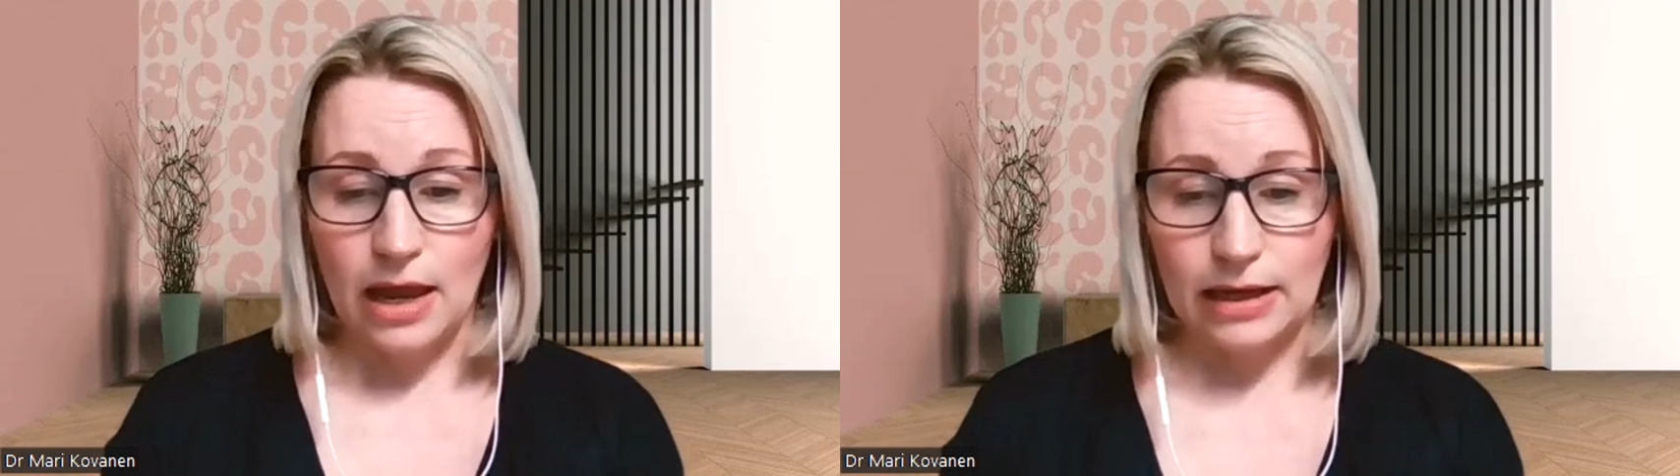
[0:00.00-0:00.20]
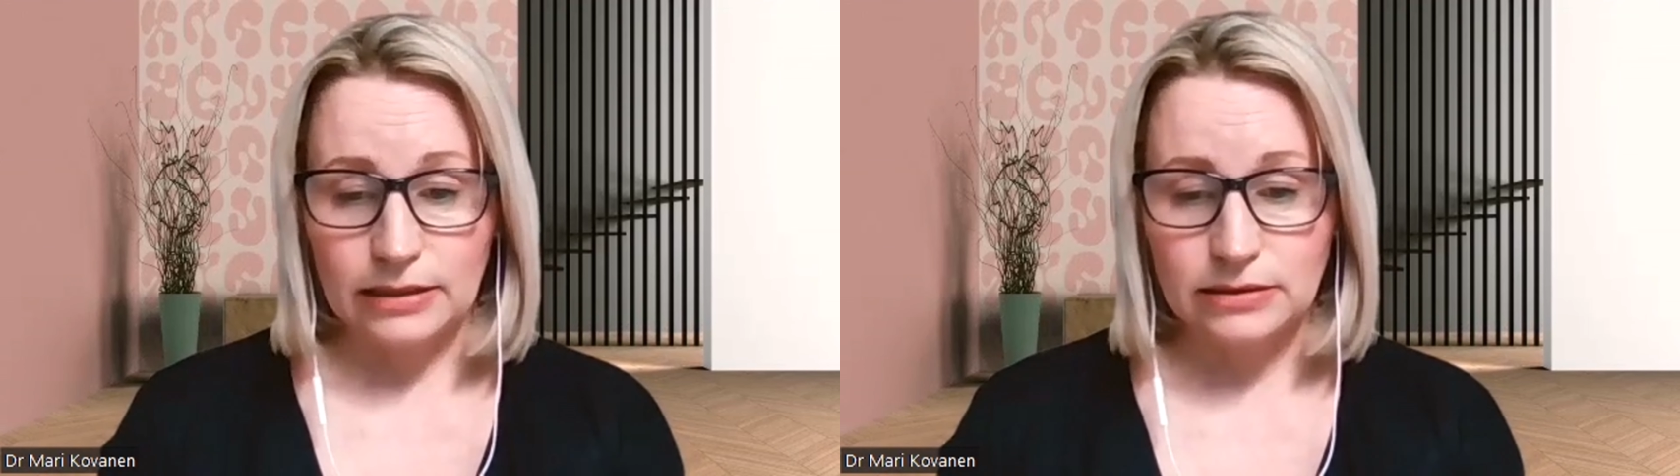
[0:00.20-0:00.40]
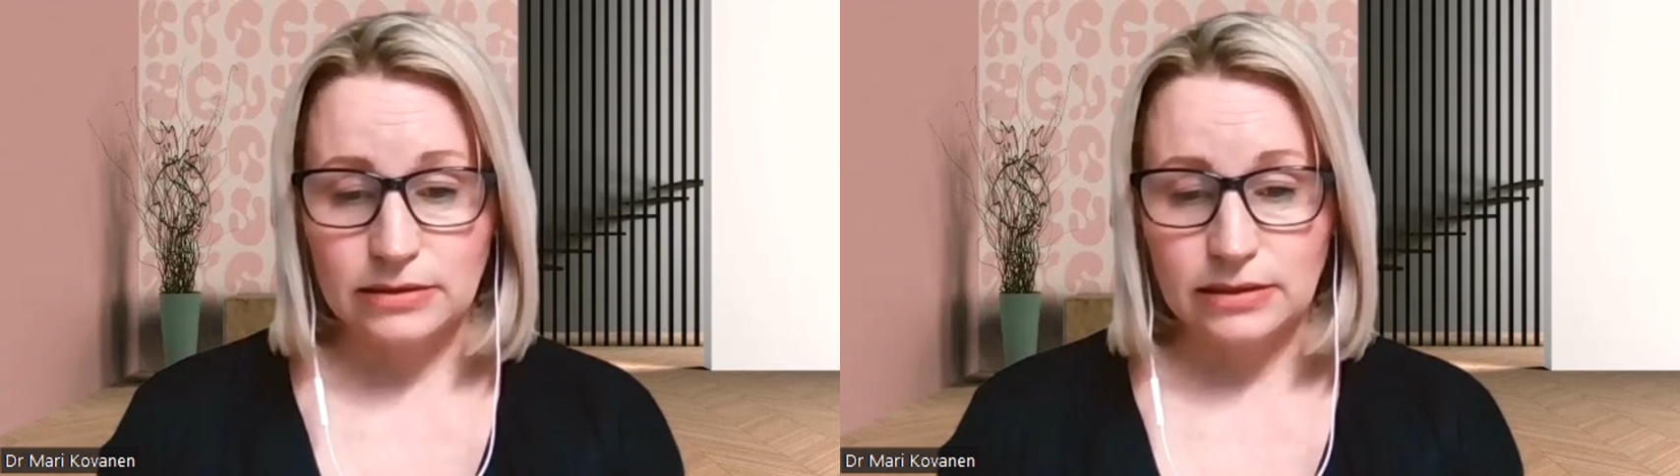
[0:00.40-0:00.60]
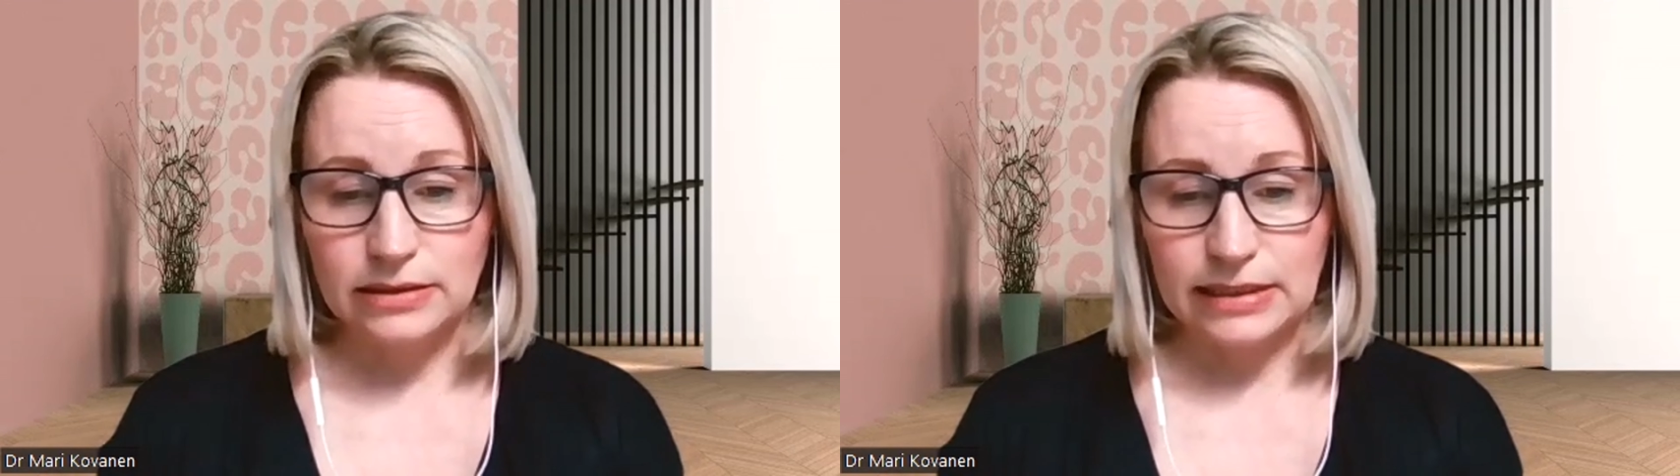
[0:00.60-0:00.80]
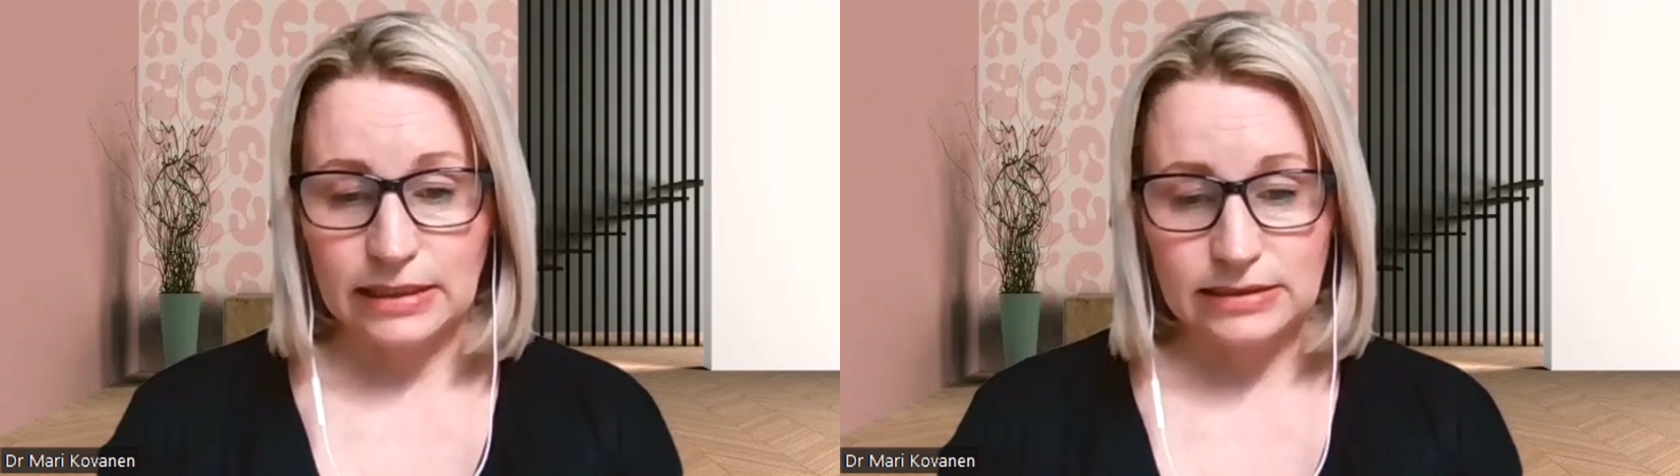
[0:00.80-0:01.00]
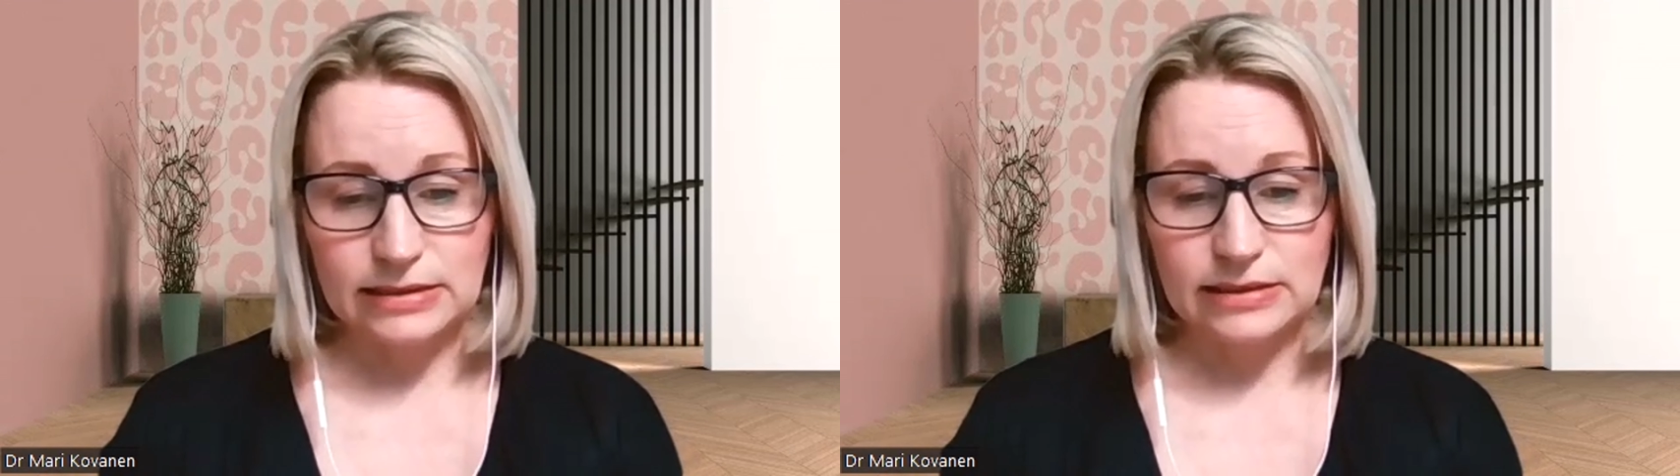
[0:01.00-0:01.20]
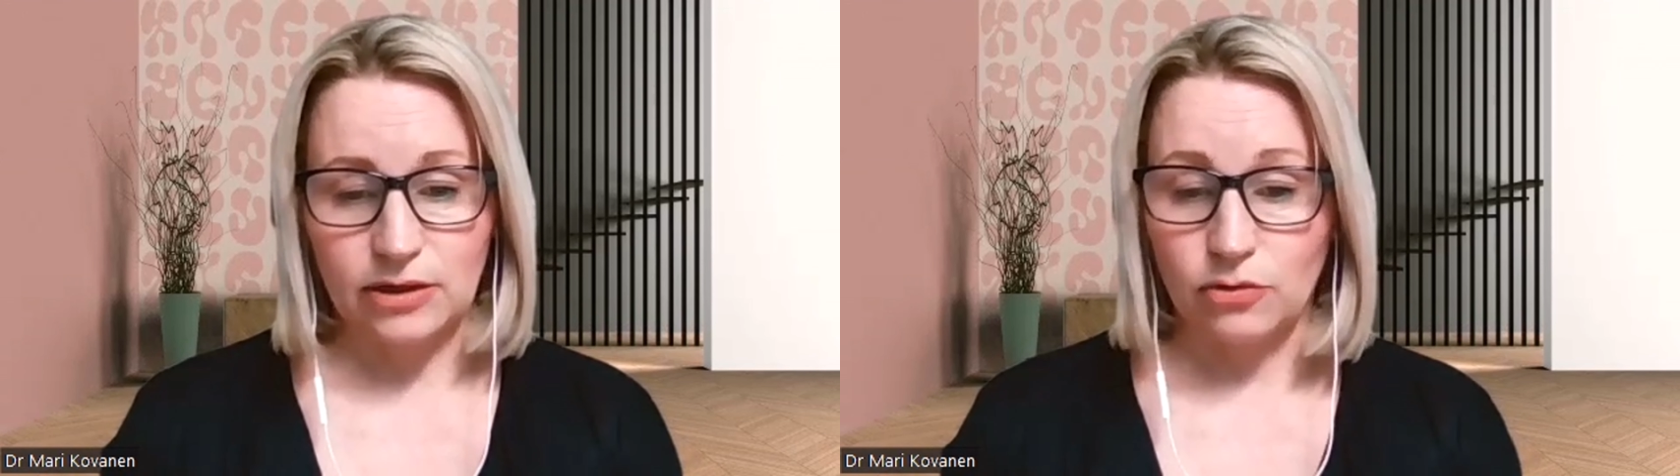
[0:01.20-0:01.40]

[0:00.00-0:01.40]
and Texas